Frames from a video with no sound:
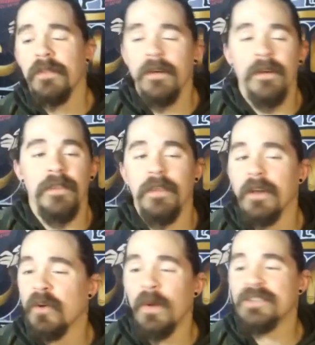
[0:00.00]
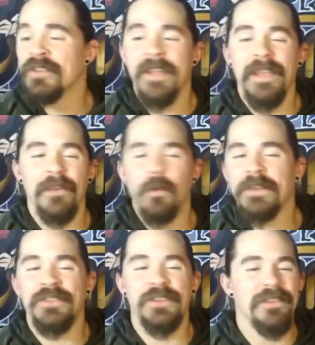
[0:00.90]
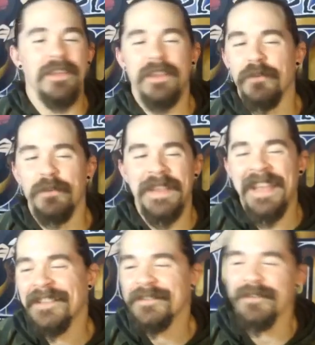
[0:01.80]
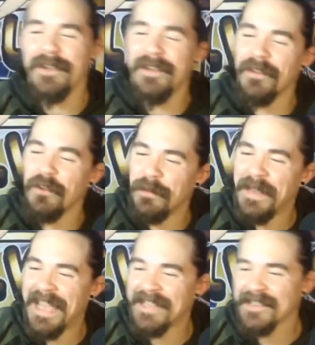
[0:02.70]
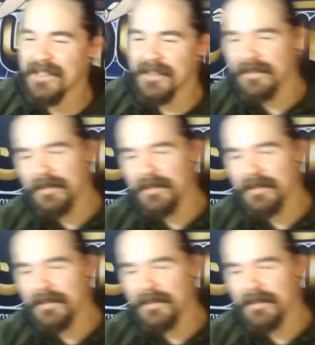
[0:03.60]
the the question that you wished that you'd been answered, you'd been asked.